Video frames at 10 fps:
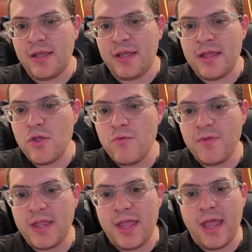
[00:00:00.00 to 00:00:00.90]

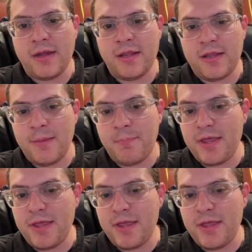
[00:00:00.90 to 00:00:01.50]
UV and a